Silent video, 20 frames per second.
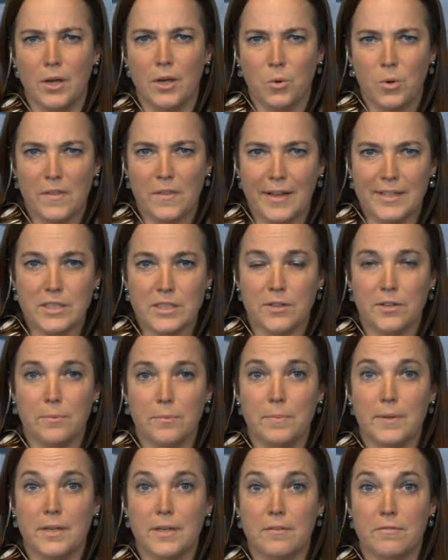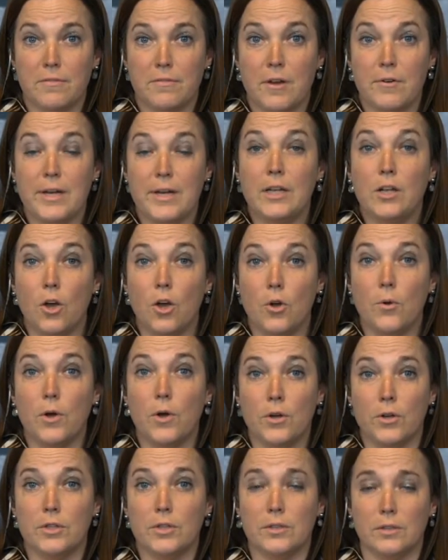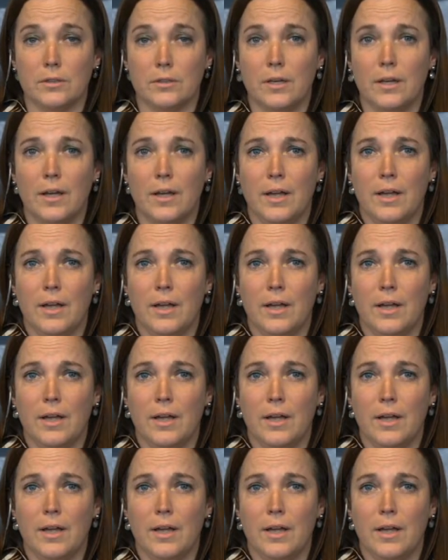where that's going to be a very low hurdle